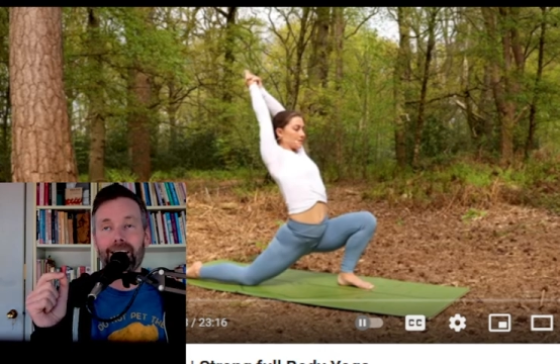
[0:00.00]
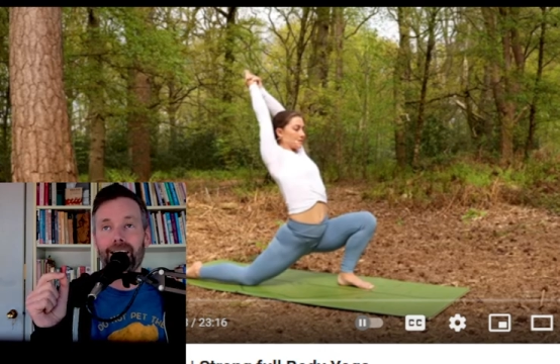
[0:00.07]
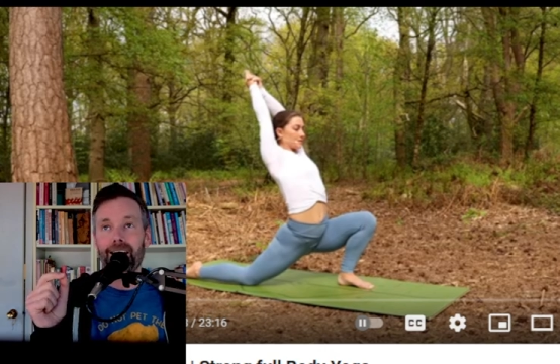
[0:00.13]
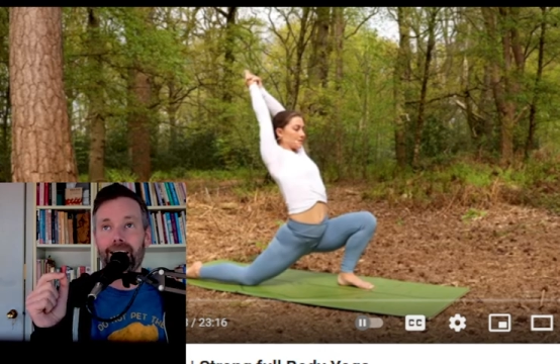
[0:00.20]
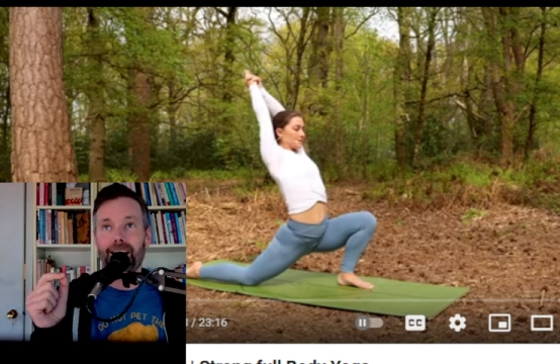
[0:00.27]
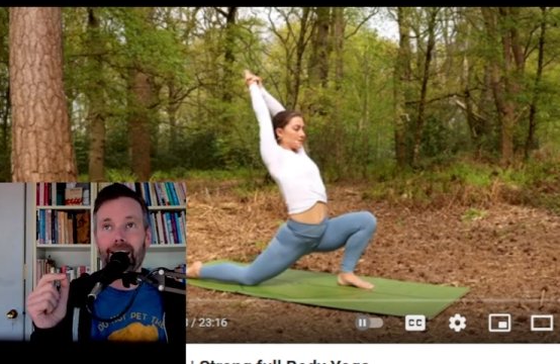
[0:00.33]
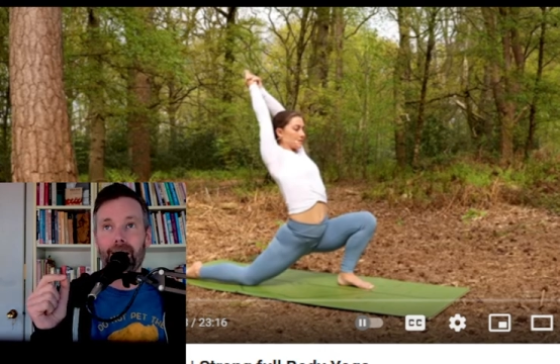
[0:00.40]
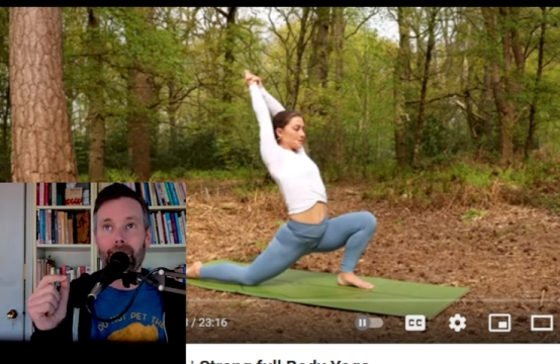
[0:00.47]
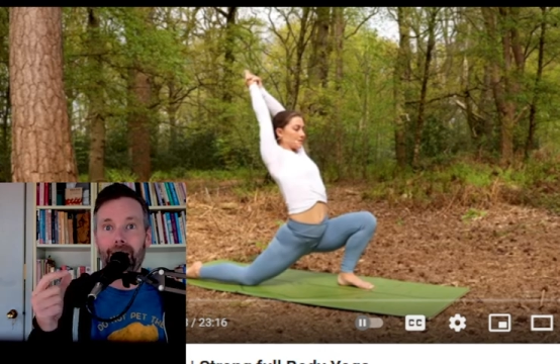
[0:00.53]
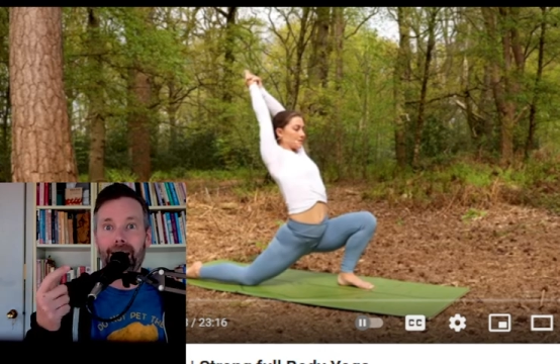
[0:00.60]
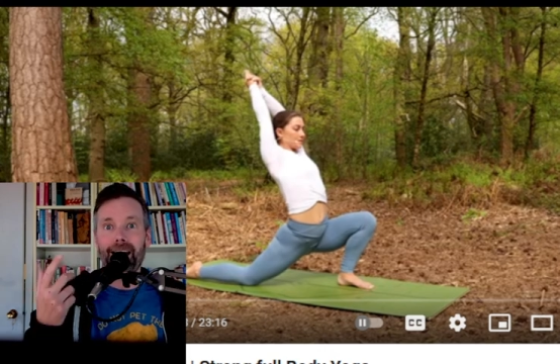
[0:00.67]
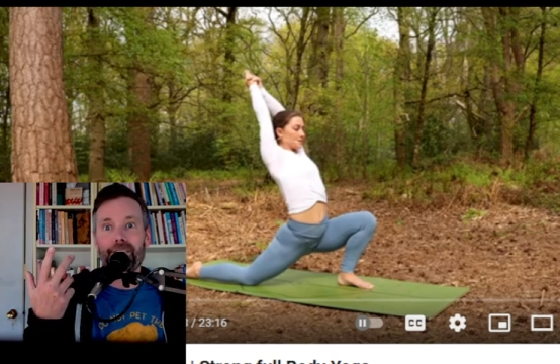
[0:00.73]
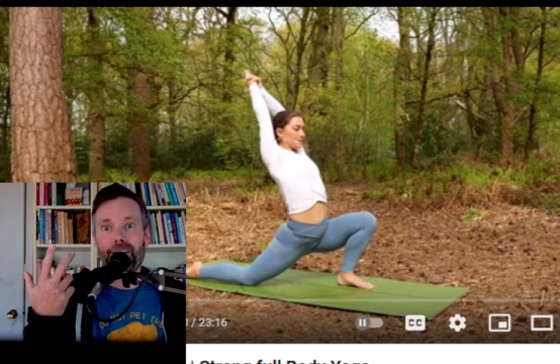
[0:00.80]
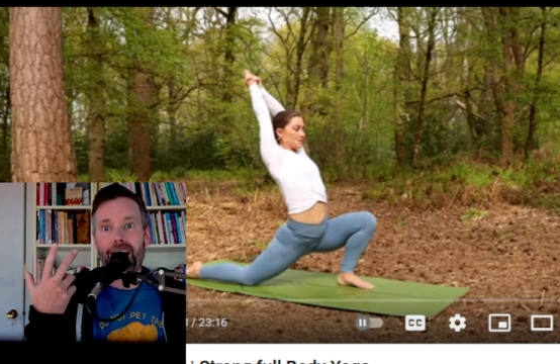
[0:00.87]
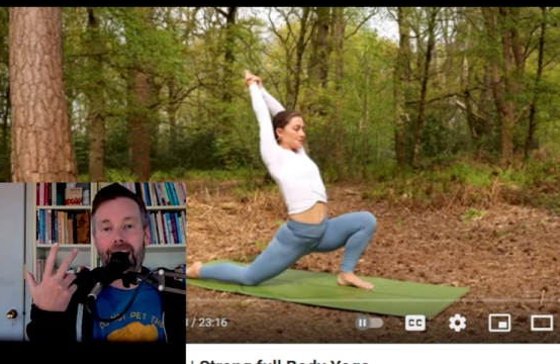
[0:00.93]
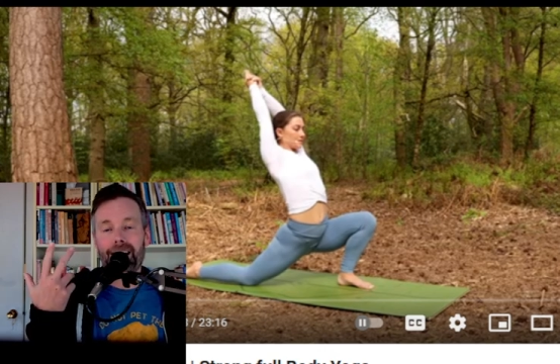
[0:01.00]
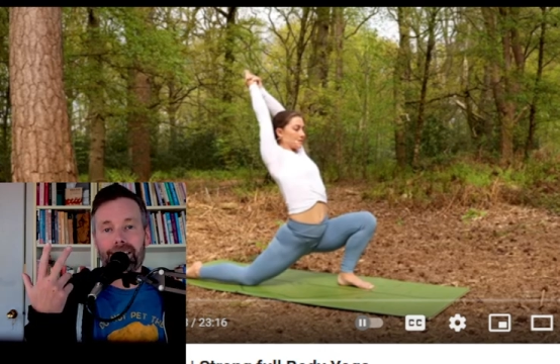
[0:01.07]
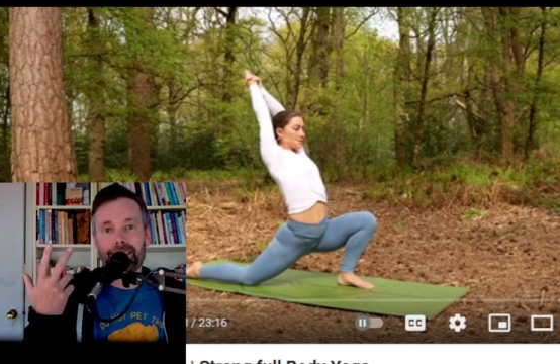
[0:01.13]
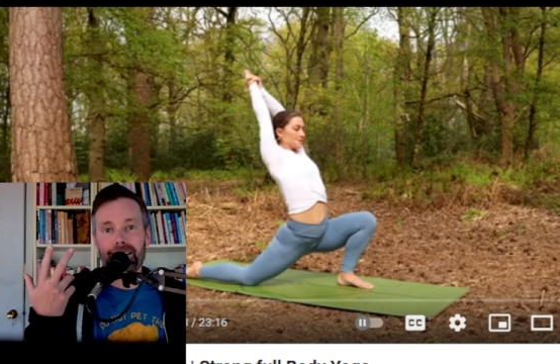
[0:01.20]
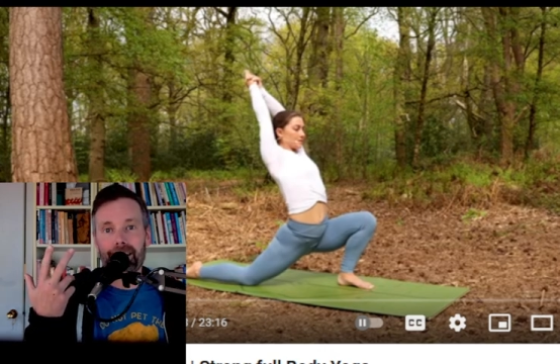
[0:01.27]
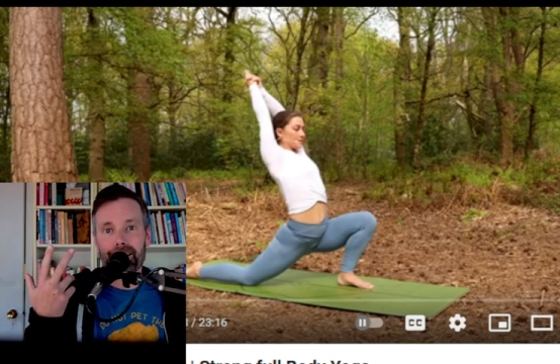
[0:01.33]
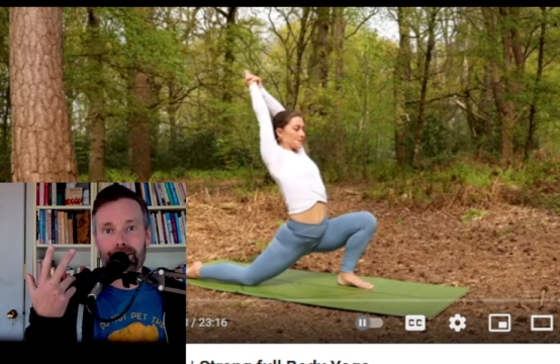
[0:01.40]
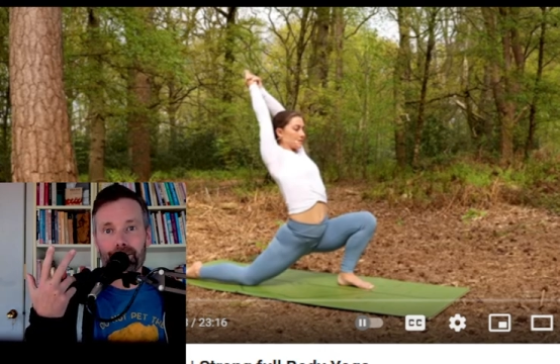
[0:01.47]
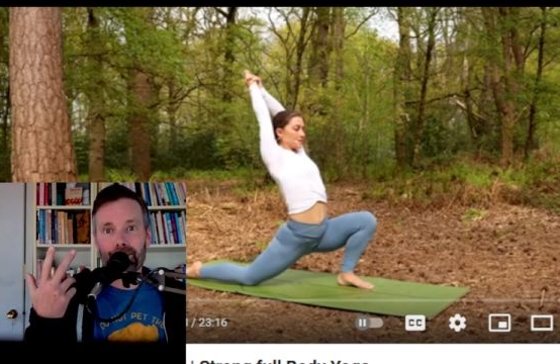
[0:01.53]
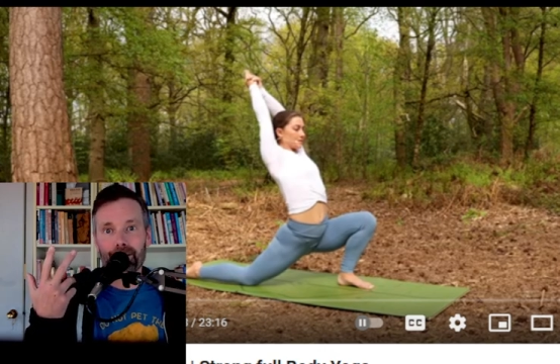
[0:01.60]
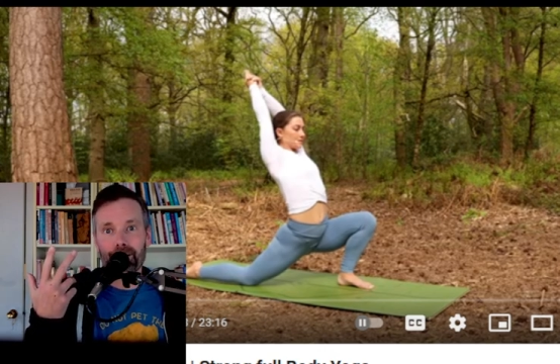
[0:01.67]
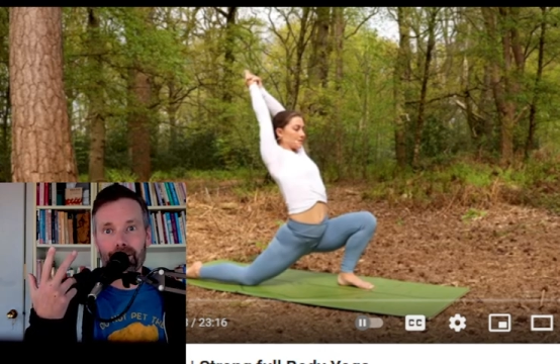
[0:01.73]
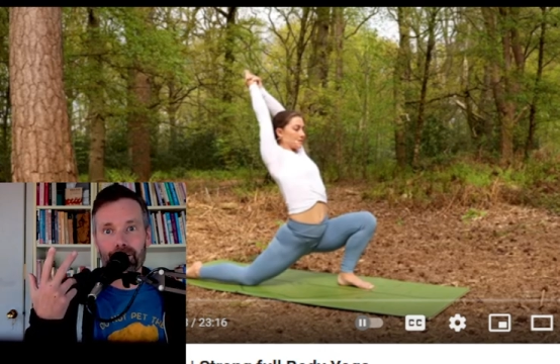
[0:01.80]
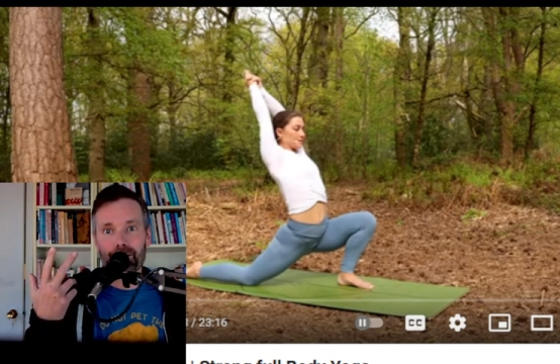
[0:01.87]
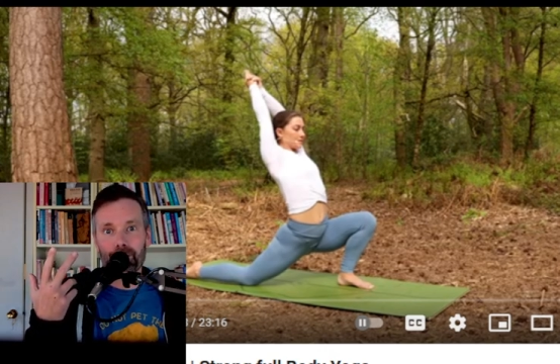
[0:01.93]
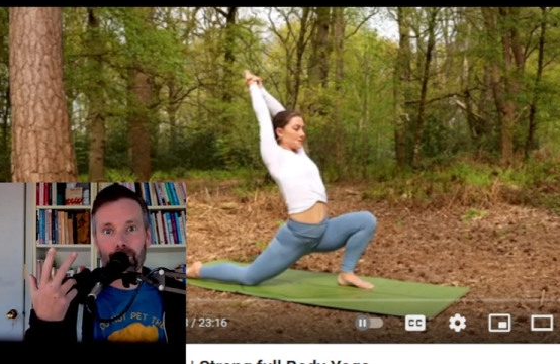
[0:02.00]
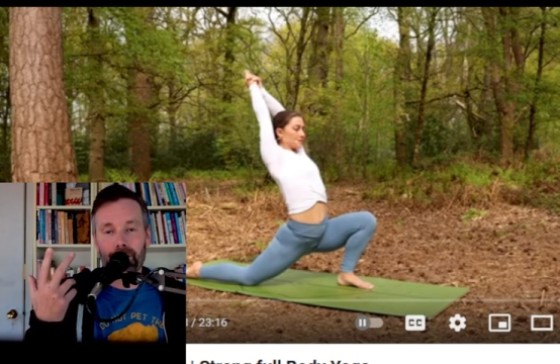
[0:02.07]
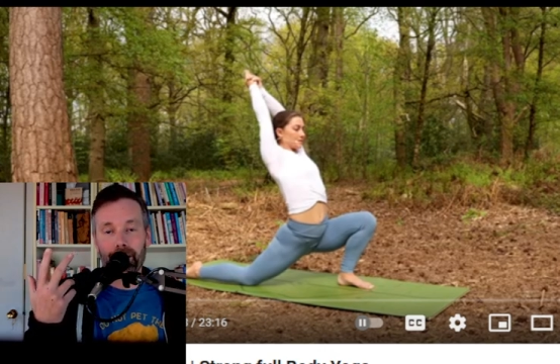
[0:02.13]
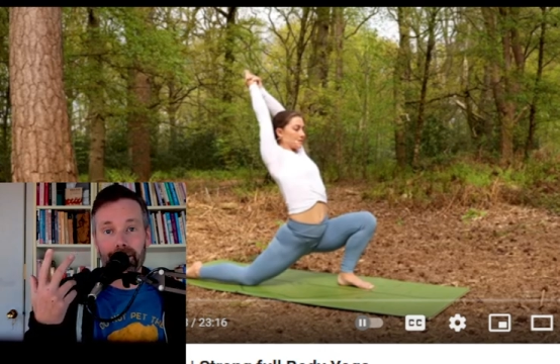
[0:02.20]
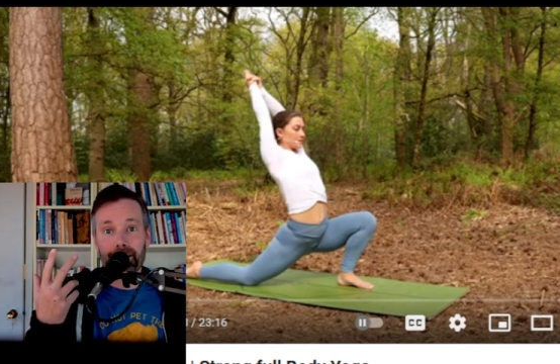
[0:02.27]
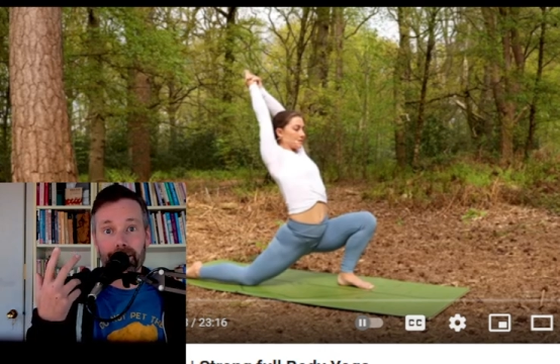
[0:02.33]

I have access to this sort of like